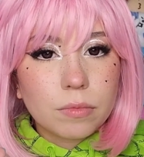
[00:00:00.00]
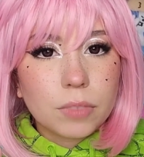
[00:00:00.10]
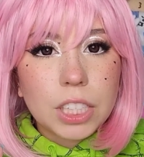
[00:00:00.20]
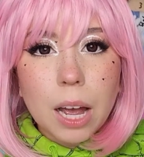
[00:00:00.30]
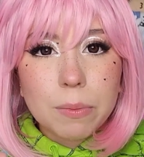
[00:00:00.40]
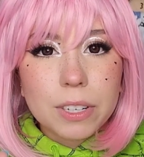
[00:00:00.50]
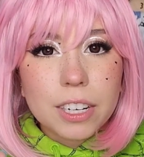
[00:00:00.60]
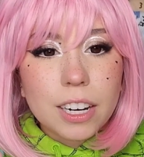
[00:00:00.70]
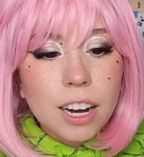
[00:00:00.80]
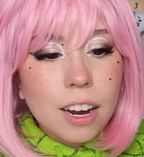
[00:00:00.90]

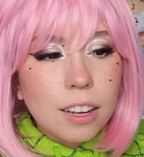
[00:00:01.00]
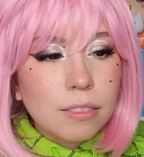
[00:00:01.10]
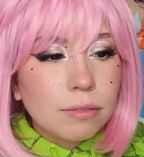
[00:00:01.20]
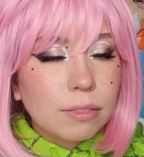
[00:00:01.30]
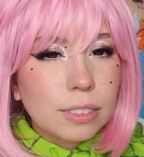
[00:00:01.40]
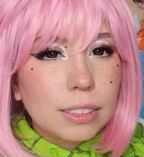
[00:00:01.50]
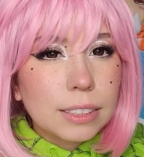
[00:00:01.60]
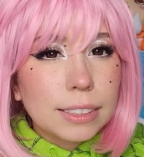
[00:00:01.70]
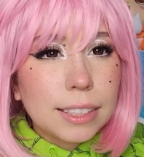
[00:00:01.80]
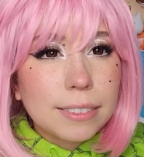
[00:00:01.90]
chapter.
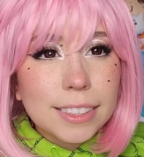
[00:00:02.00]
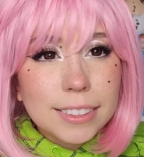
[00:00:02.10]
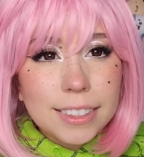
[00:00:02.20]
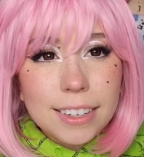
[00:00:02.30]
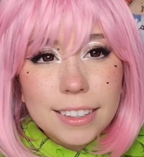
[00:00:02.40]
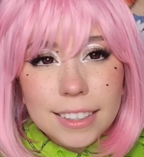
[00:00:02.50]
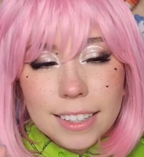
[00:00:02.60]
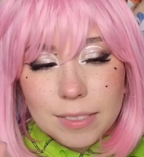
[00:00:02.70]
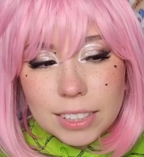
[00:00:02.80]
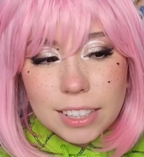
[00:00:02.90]
Is that what you would call it?
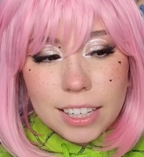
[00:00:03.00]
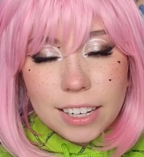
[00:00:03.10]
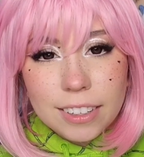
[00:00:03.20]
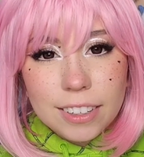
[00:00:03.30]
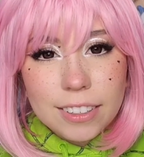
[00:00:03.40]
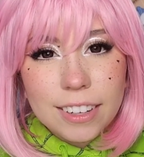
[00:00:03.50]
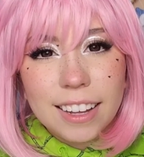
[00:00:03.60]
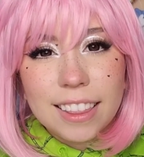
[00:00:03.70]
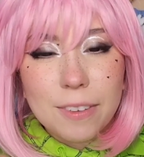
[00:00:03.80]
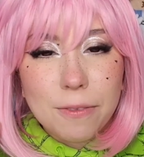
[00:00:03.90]
I'm sorry, I don't know.
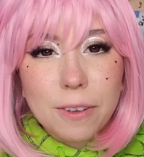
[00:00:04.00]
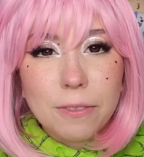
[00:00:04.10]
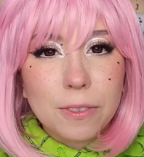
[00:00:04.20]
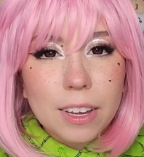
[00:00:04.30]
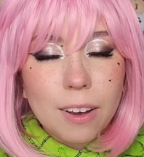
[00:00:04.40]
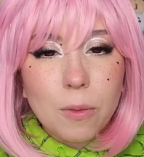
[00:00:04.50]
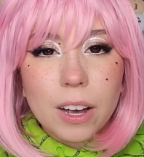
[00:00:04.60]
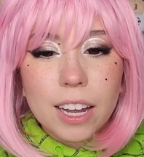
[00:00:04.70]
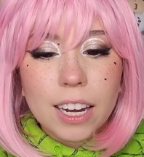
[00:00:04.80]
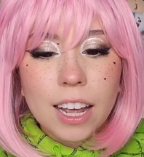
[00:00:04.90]
The 5th
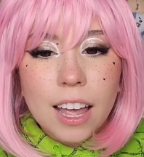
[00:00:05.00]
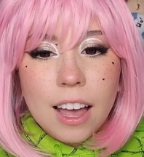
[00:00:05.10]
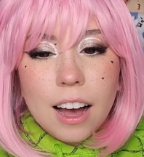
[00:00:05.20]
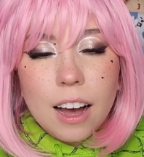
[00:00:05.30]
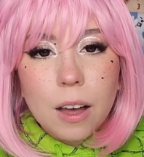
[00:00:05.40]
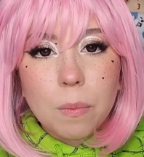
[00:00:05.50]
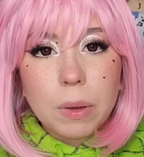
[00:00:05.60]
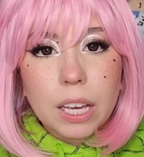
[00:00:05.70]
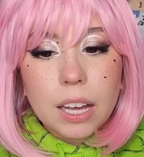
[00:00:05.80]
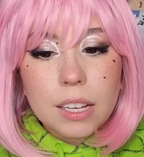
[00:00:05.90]
one,
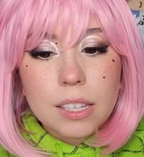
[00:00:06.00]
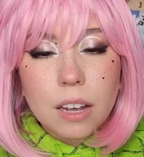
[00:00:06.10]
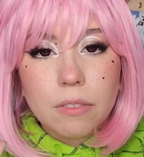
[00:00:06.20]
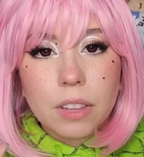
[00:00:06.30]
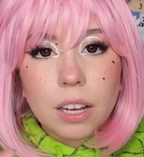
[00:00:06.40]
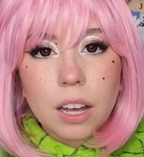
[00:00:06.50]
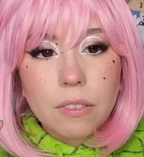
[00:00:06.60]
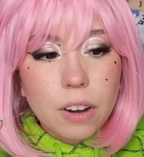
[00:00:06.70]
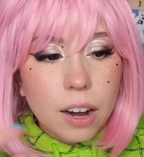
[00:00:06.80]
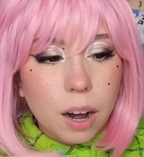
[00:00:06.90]
because of the
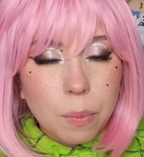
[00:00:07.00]
cover art. I